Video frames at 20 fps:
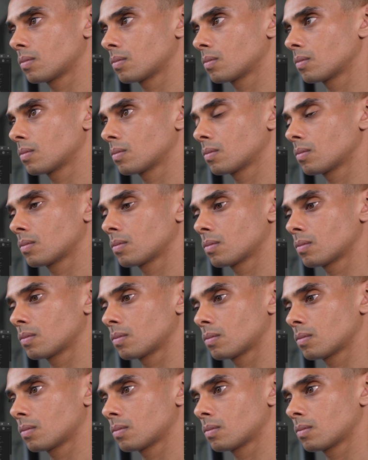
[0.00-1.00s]

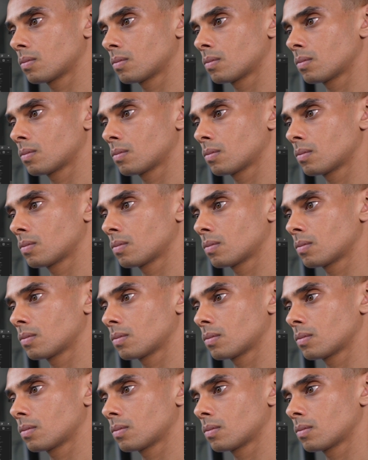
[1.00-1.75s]
Nothing is said.